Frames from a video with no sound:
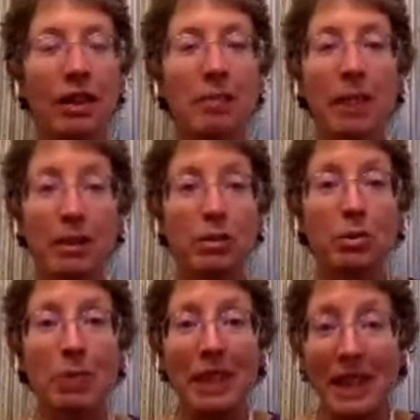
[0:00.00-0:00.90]
It might
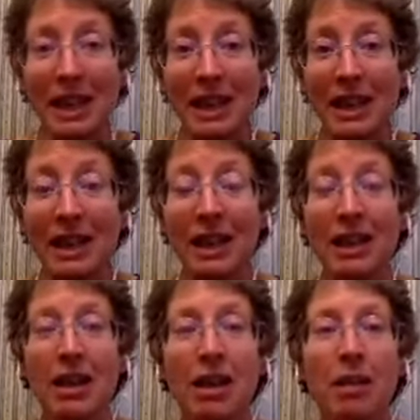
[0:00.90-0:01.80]
do me in
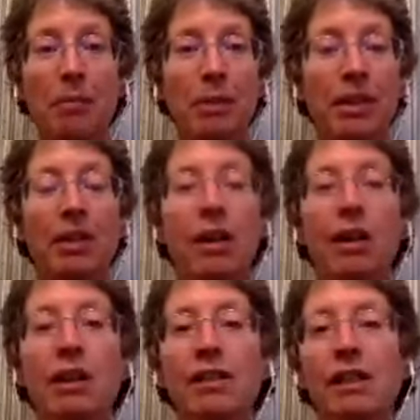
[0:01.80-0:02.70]
but the
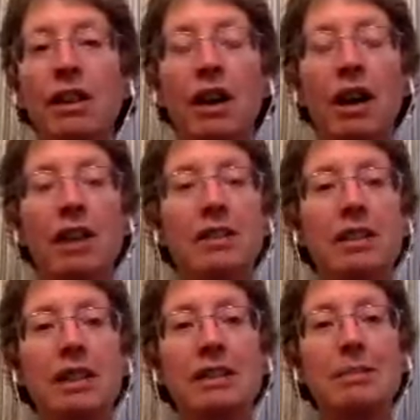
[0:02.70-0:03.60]
Garden of the
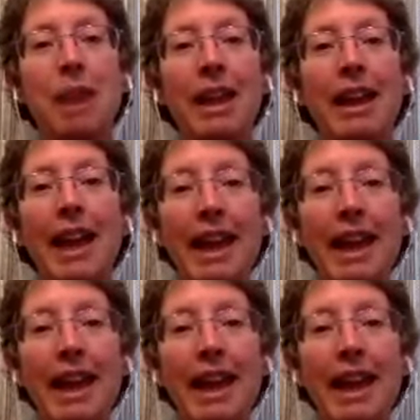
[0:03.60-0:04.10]
Gods is my